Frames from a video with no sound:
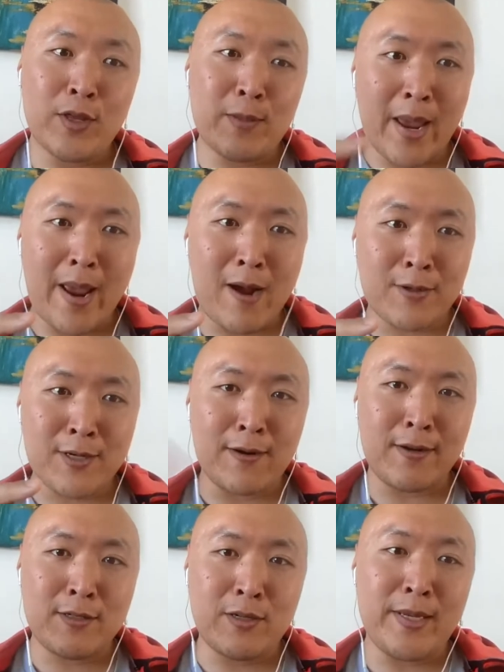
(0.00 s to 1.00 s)
the payout
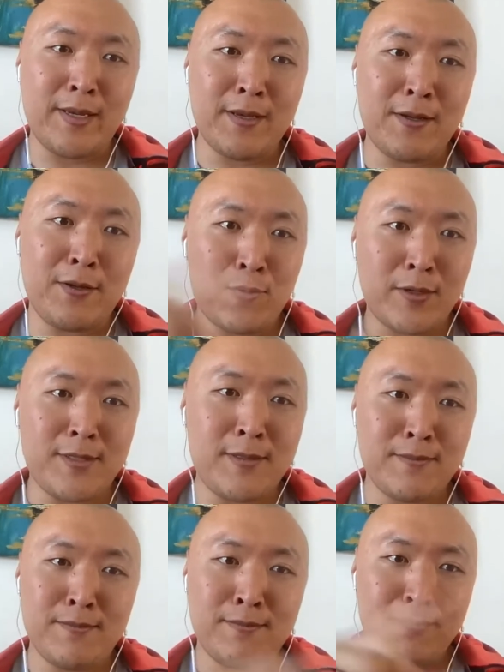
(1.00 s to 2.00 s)
target to be your
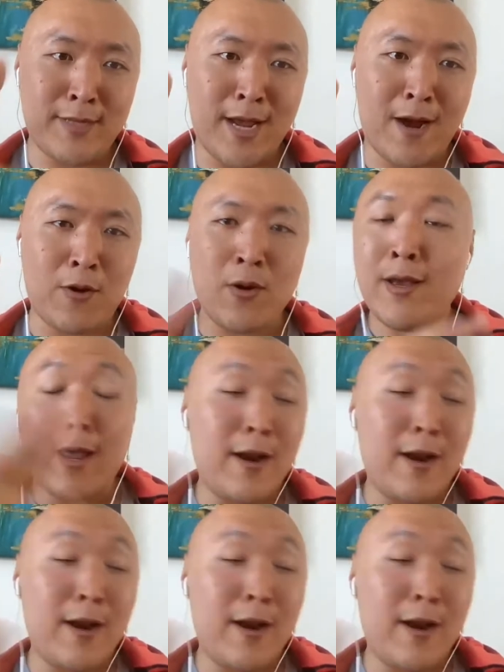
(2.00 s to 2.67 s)
DAO.